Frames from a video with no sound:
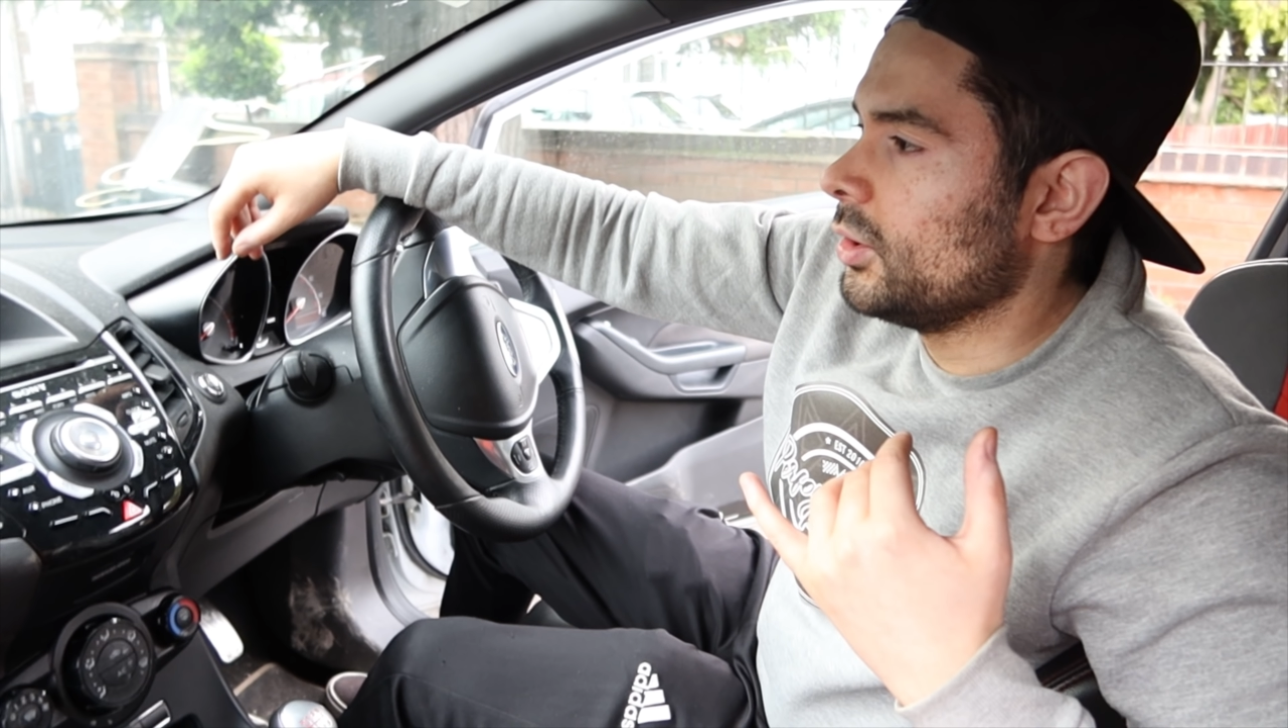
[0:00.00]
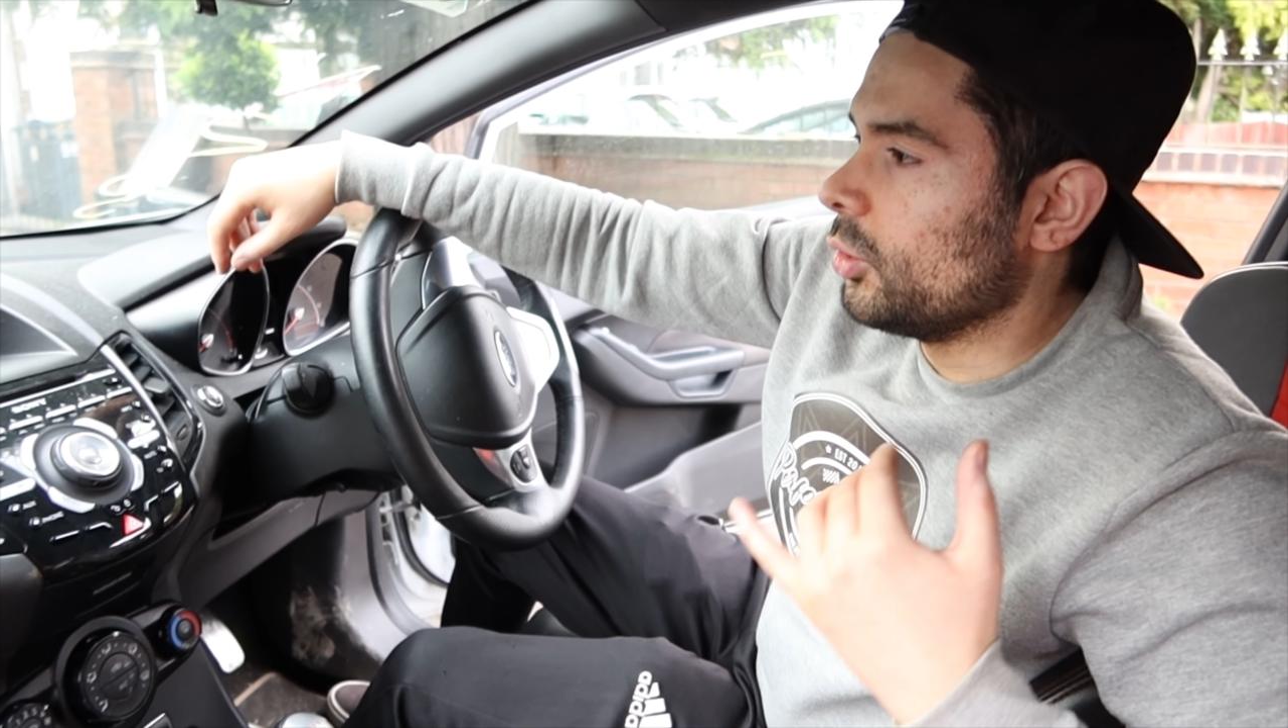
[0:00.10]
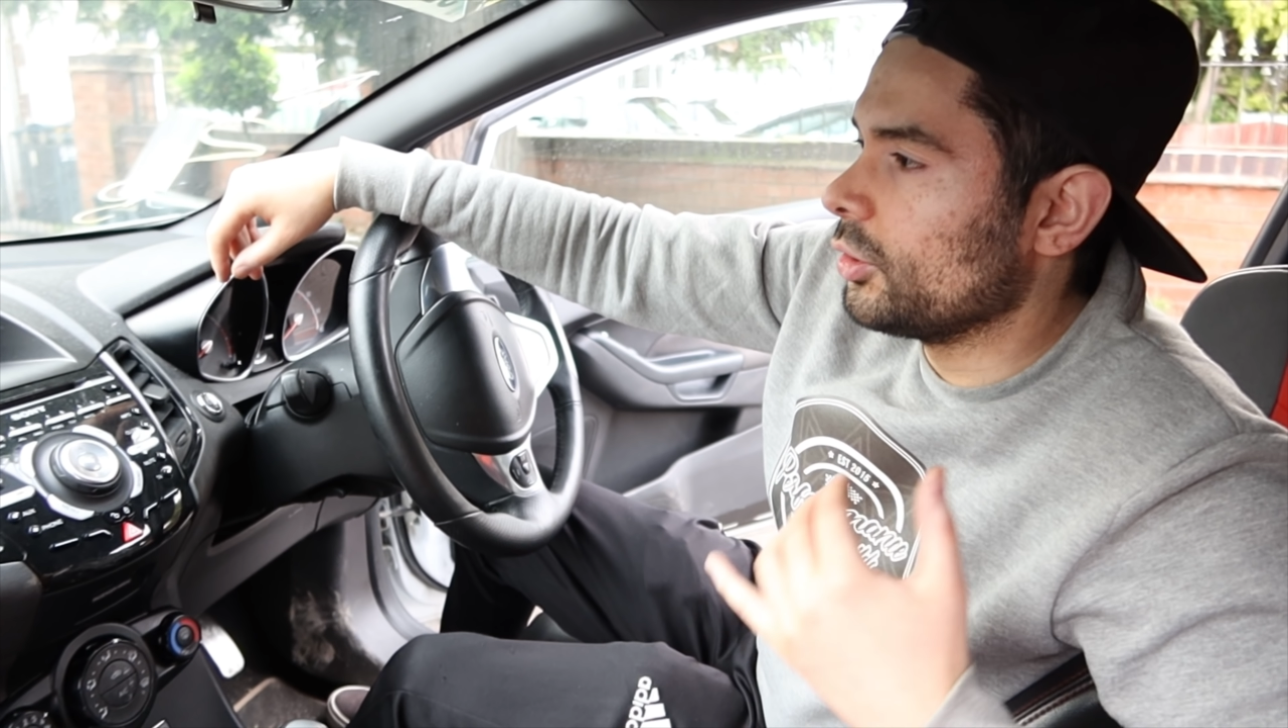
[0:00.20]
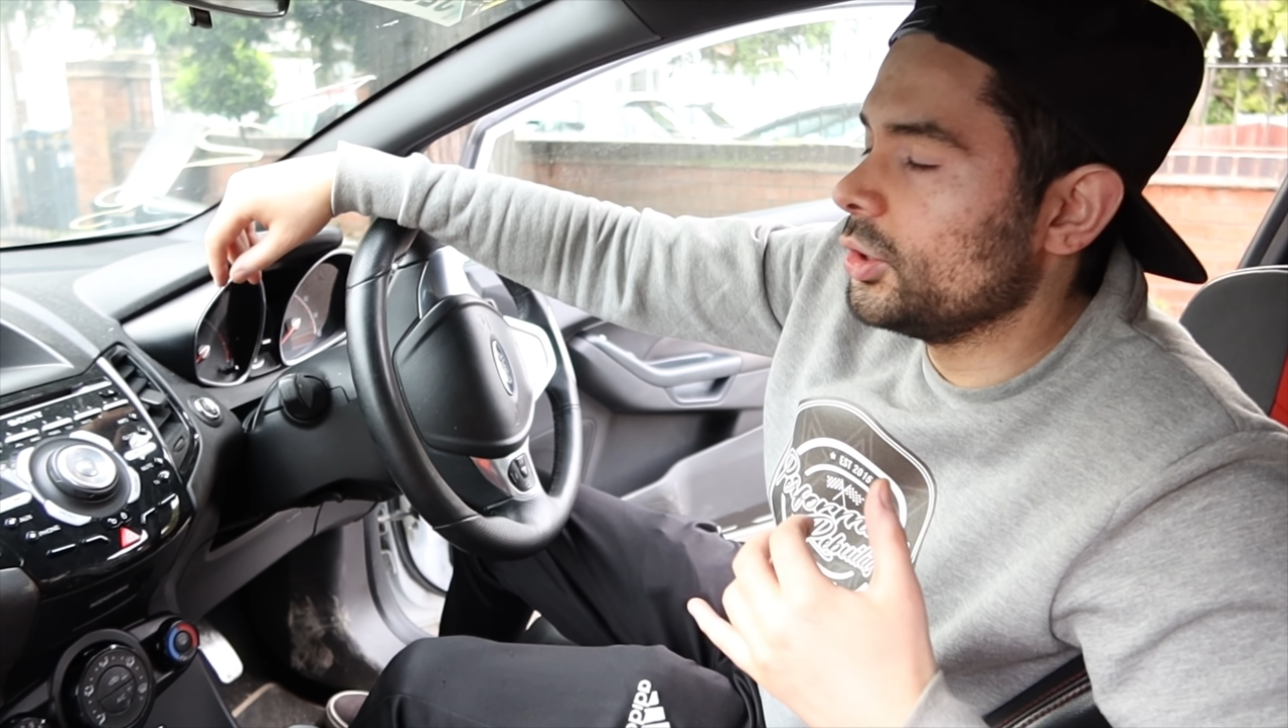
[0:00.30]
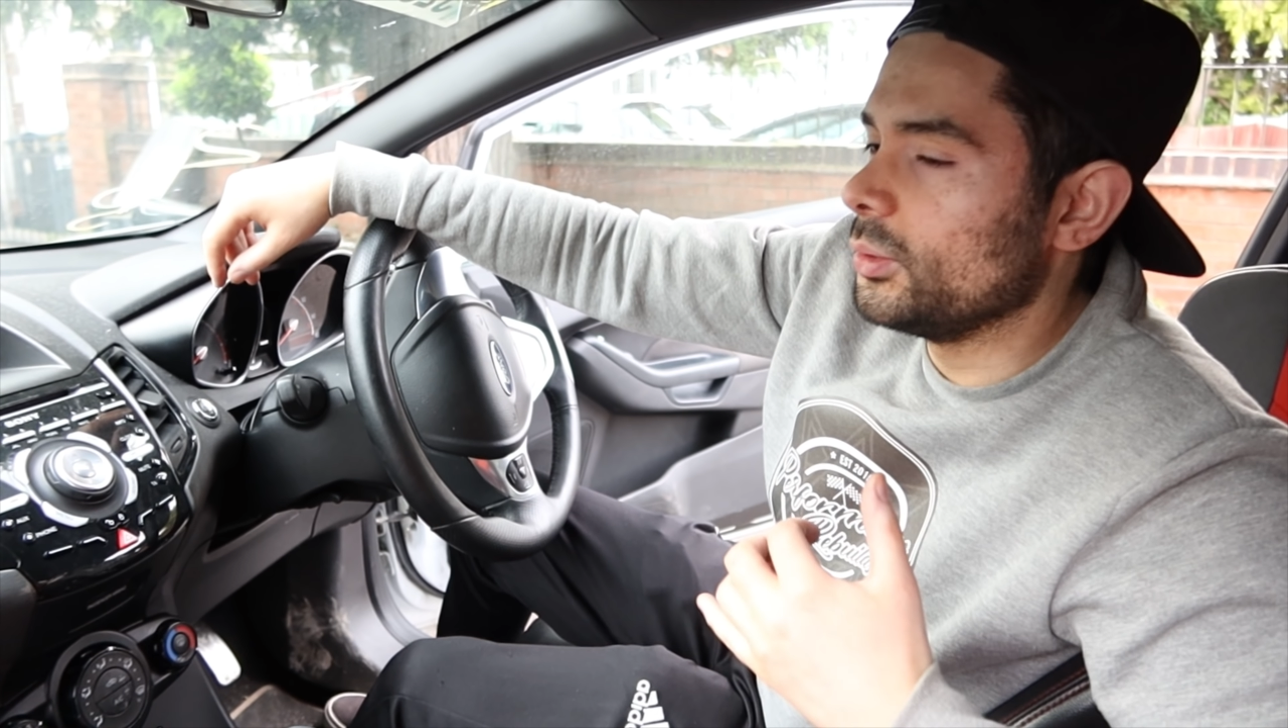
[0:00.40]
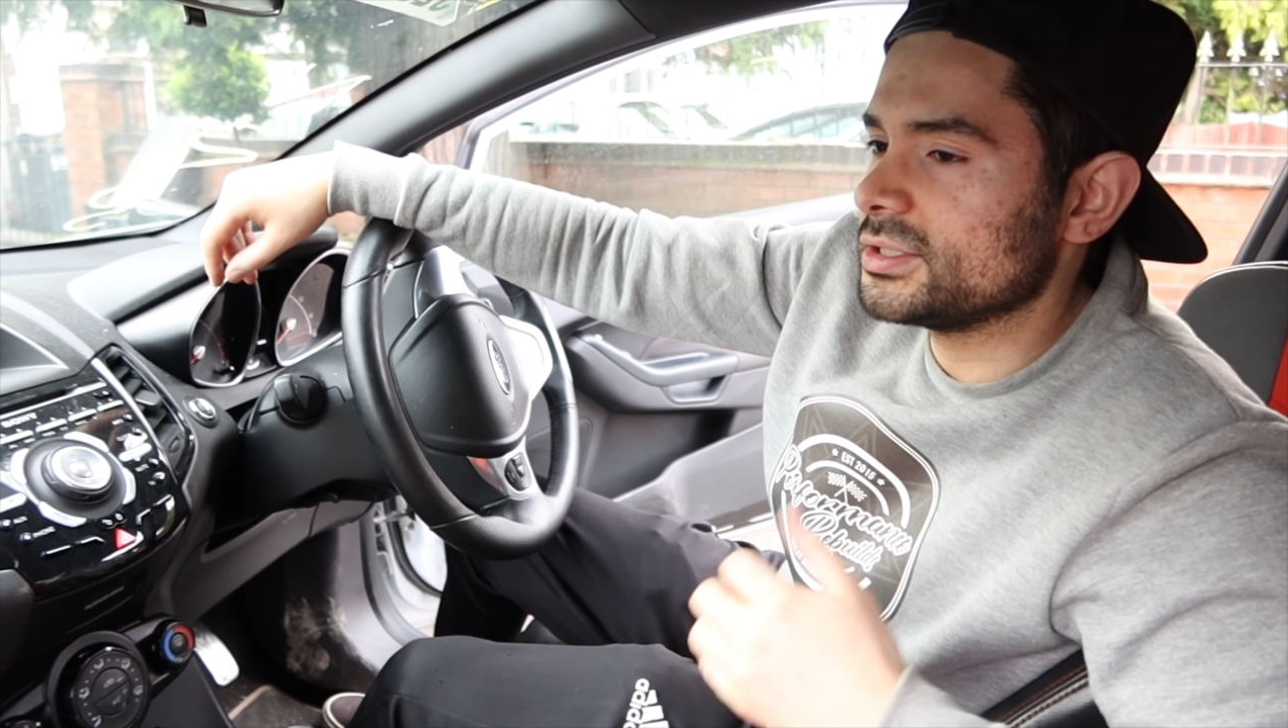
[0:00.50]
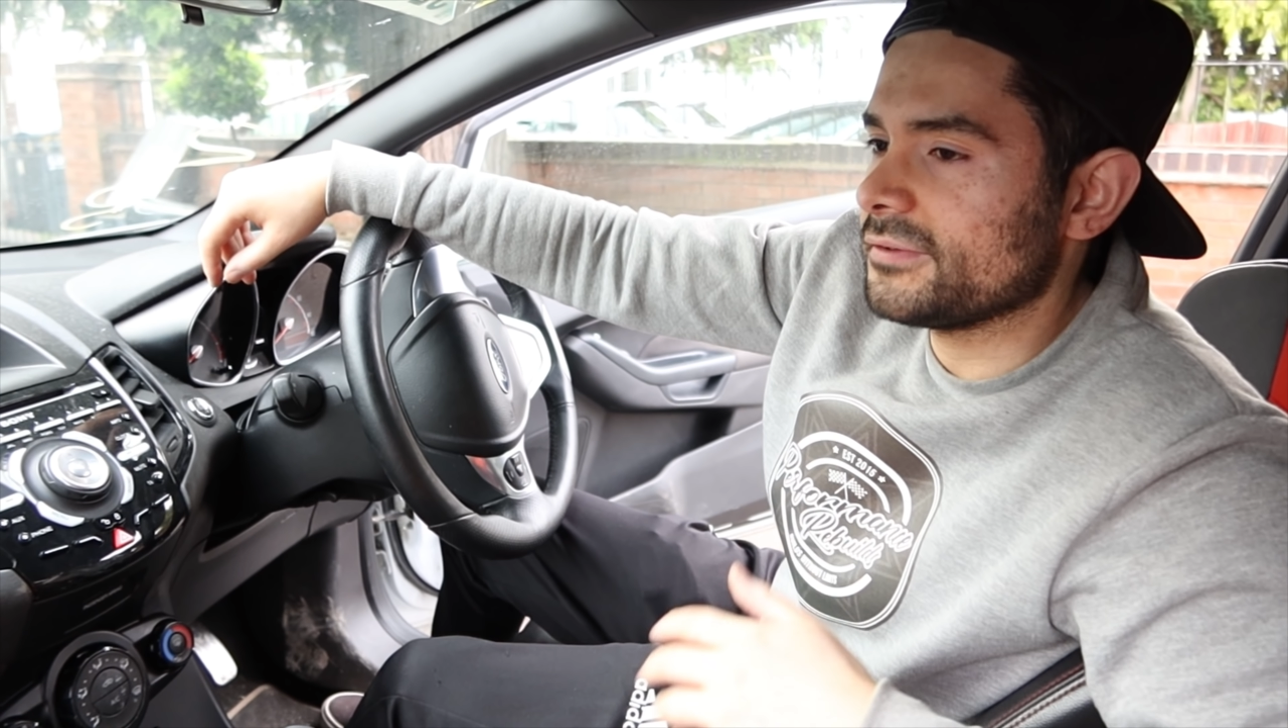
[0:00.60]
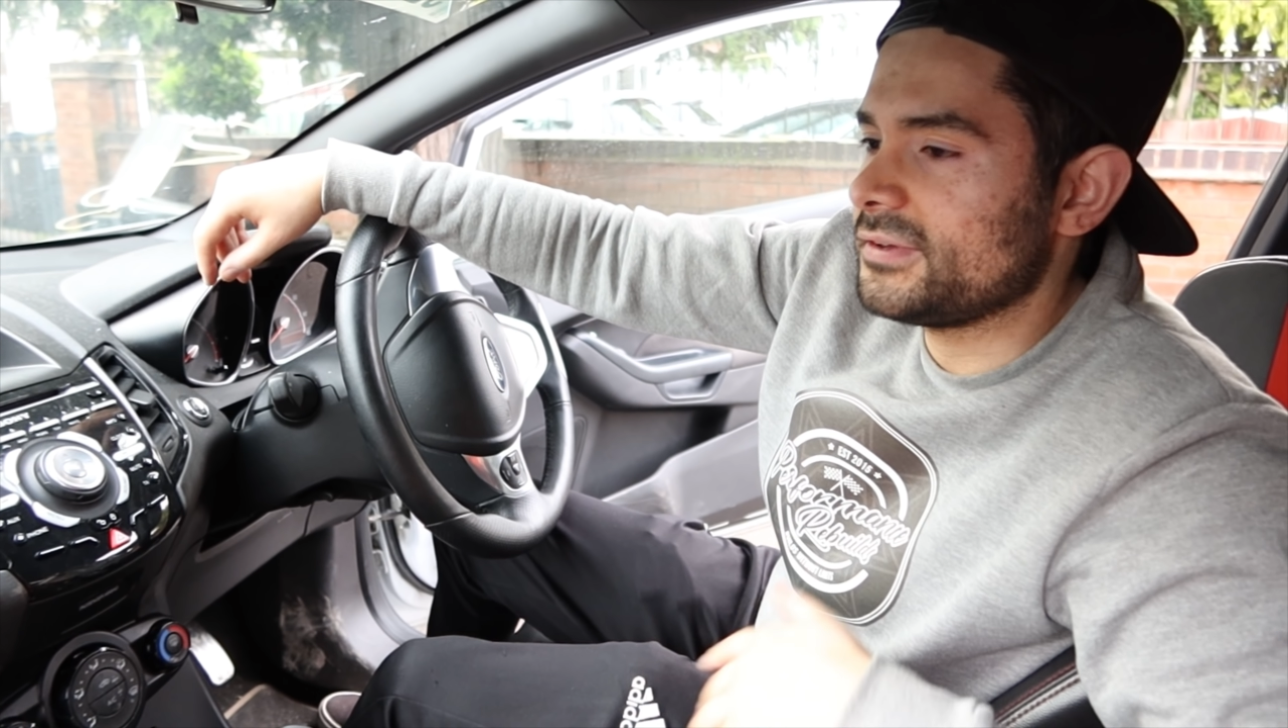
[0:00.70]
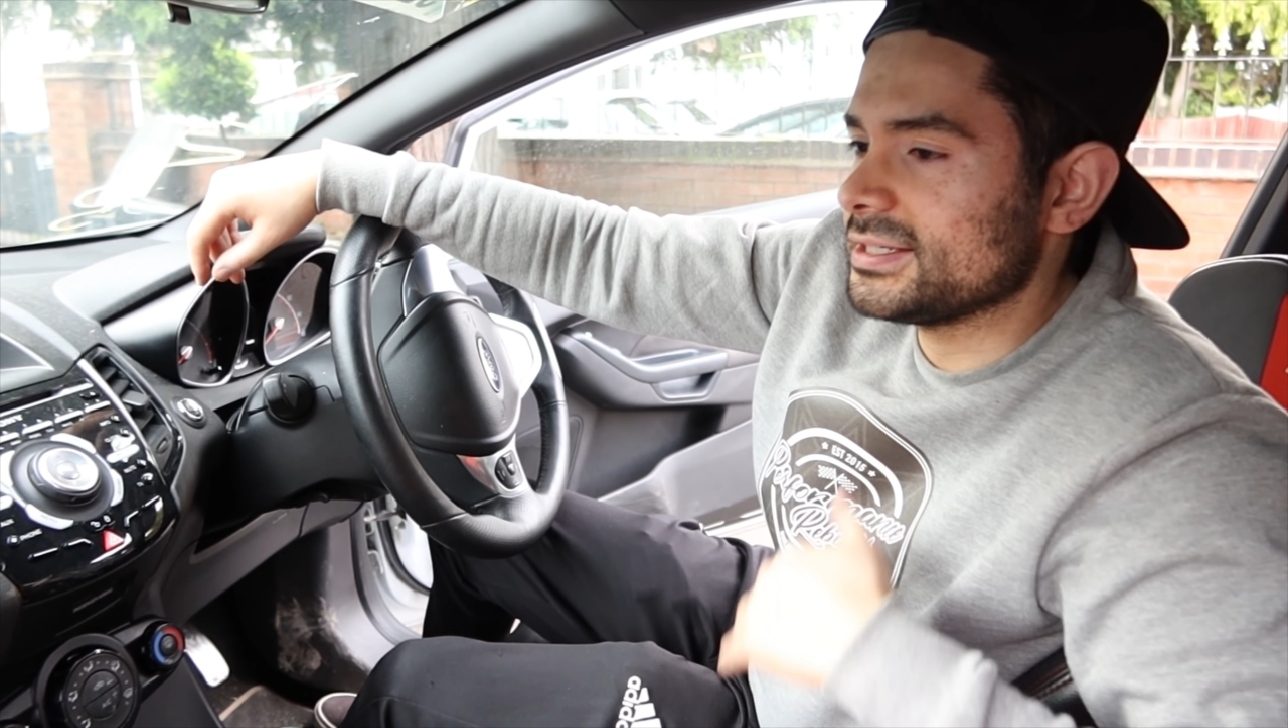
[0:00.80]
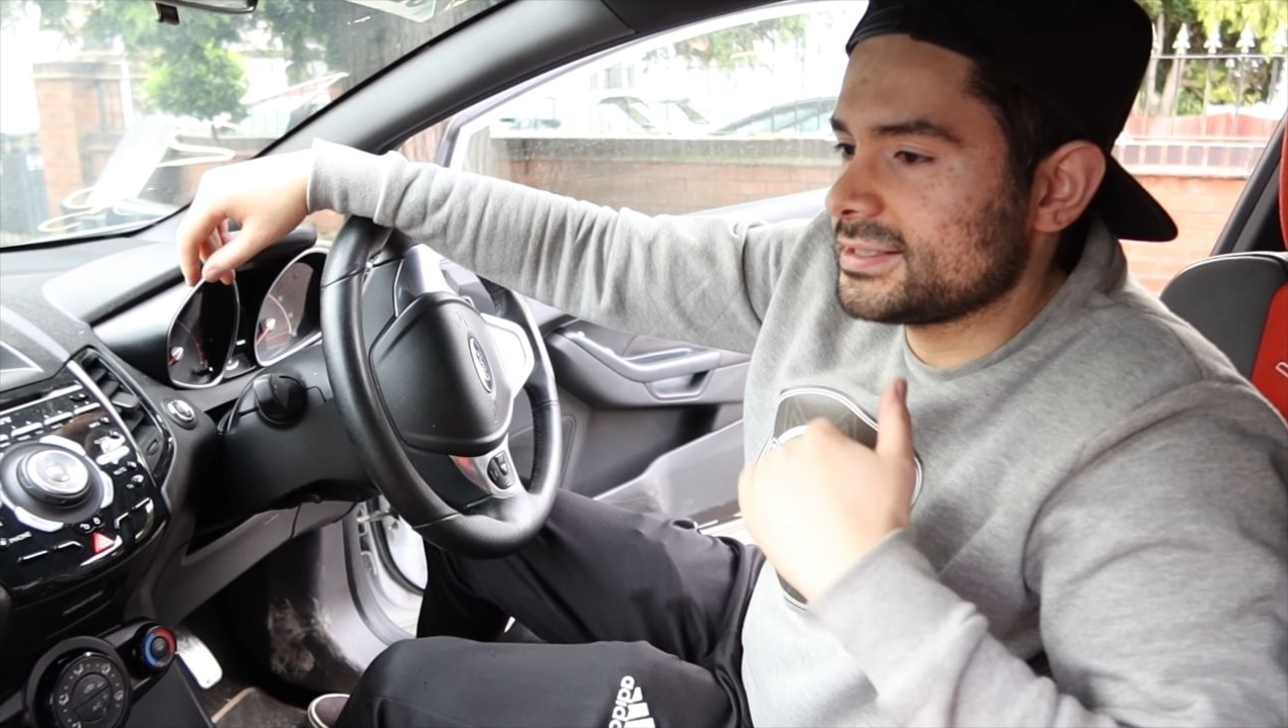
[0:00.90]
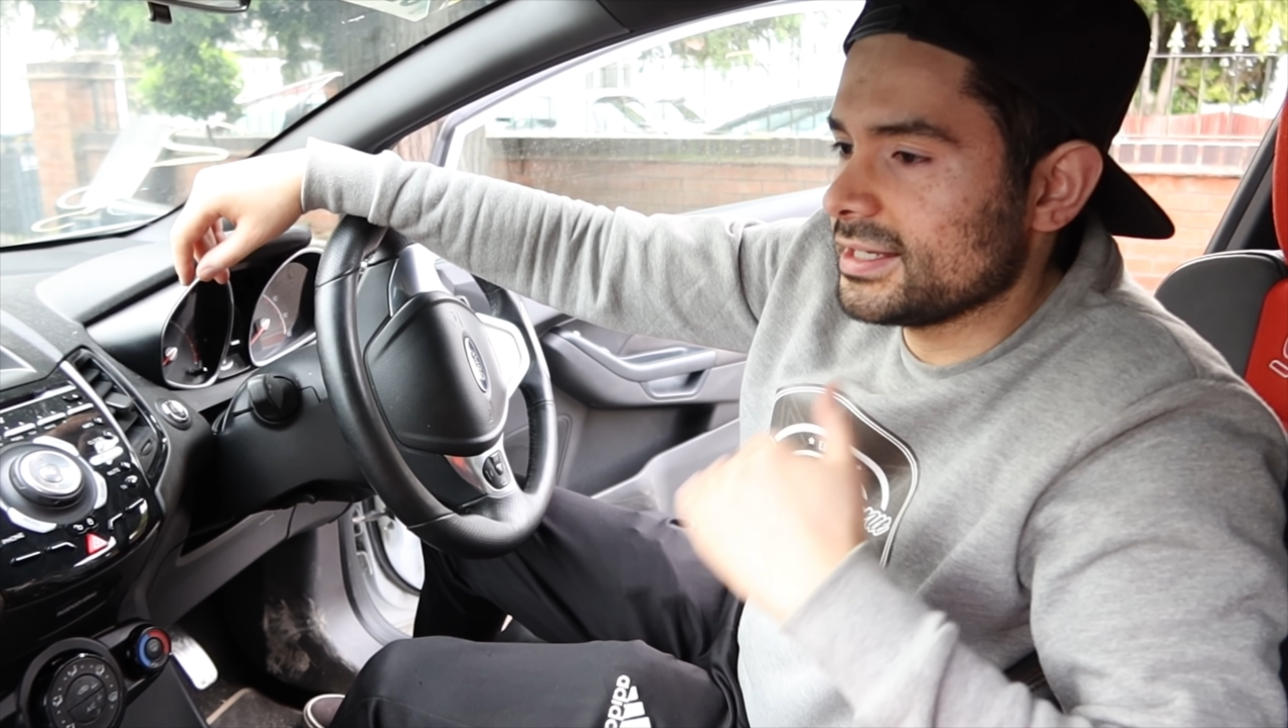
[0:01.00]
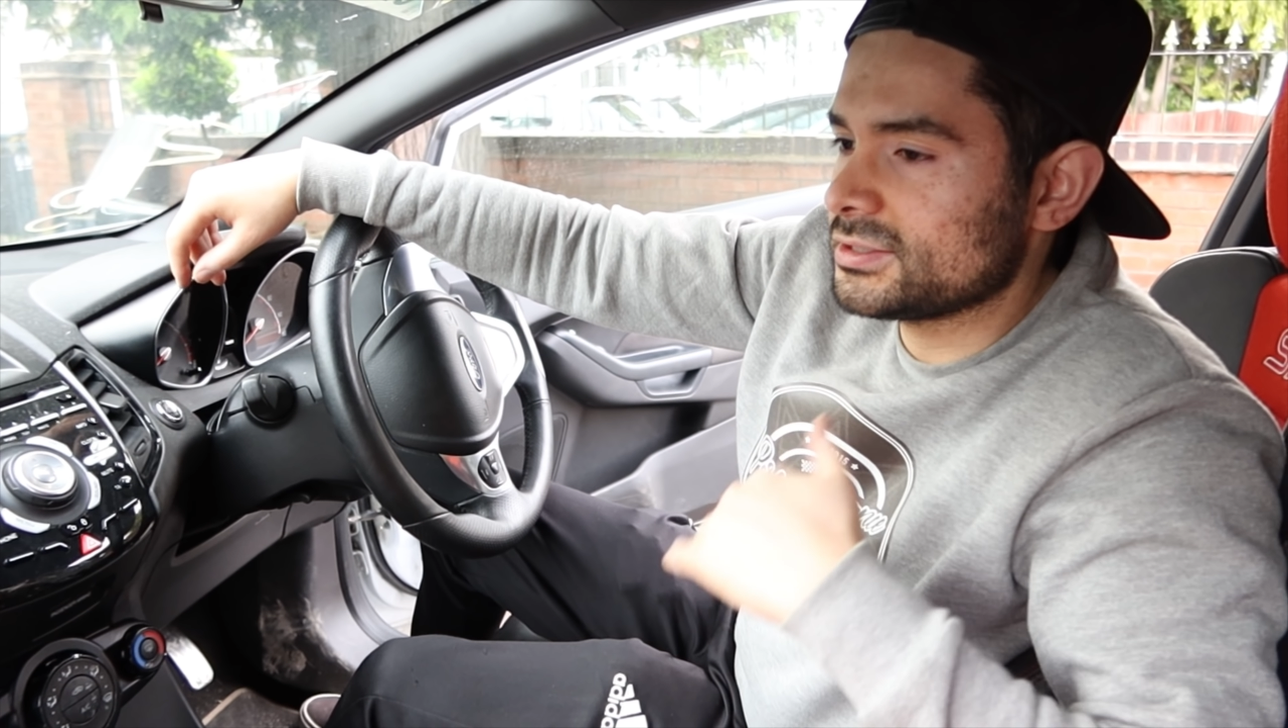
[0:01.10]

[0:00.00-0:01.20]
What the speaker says: All I know is the Fiesta